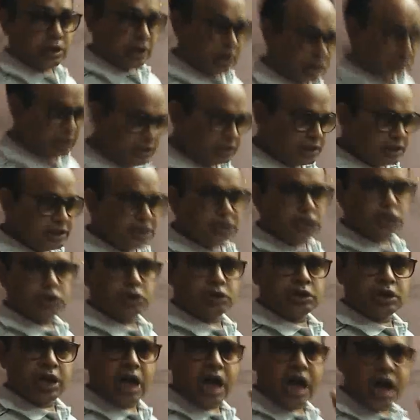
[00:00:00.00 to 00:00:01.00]
As a
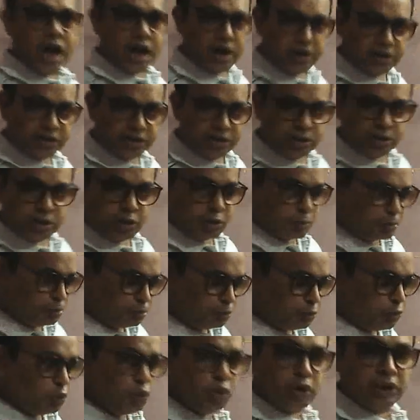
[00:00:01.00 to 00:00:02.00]
result, Earth
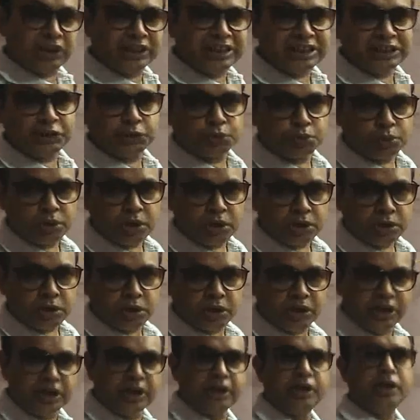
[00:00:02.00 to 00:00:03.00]
pull this one
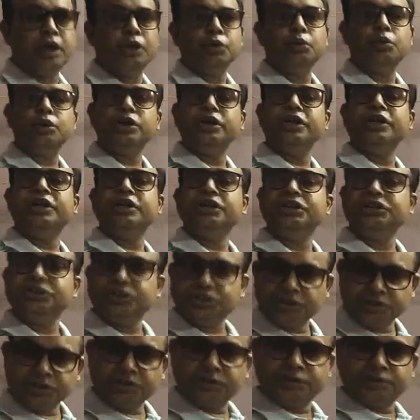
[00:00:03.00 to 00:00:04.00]
in a downward
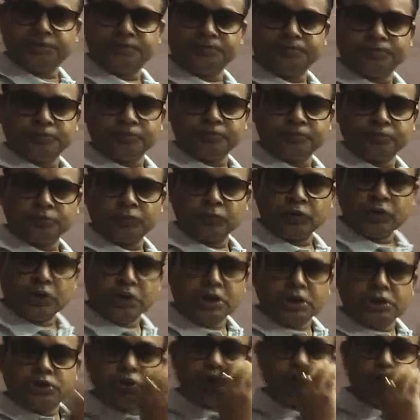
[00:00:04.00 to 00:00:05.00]
directions.
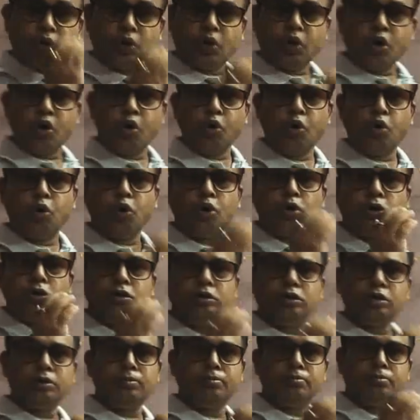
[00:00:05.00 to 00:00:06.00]
So all
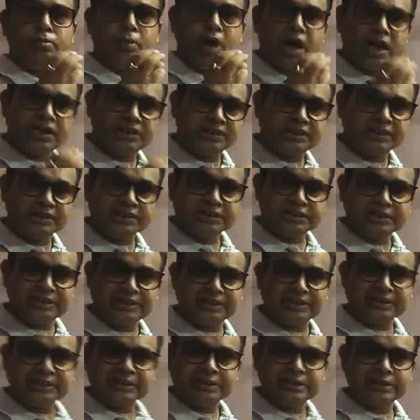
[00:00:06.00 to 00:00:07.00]
the
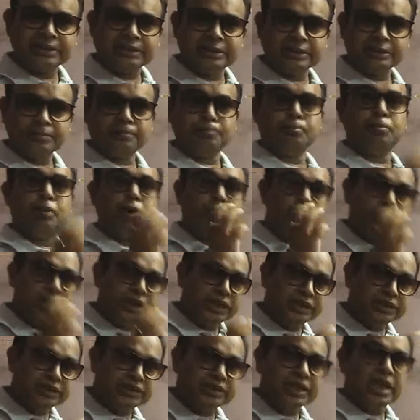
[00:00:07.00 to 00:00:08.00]
masses,
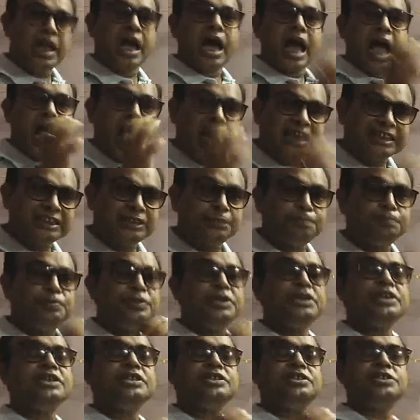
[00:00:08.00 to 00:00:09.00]
bodies
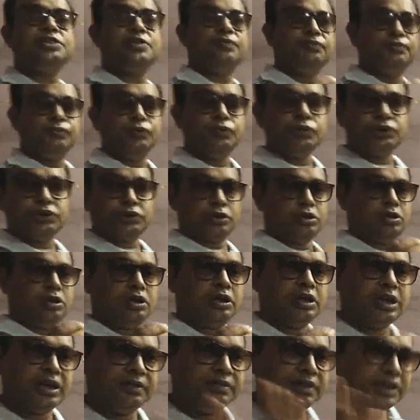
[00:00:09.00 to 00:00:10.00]
experience a force
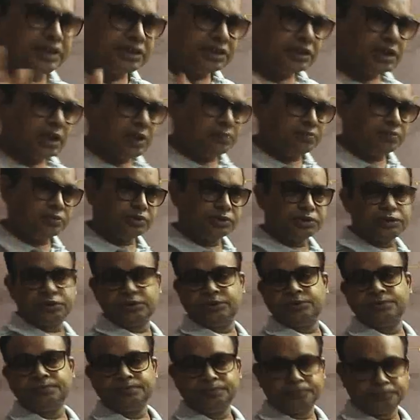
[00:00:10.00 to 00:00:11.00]
called gravitational
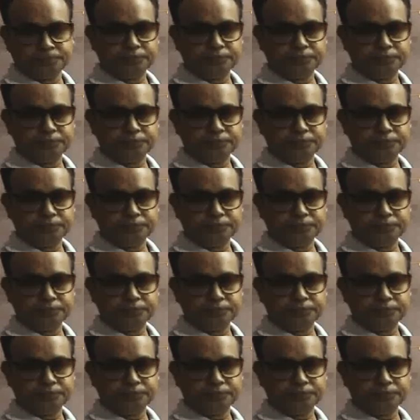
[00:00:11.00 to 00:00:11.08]
force.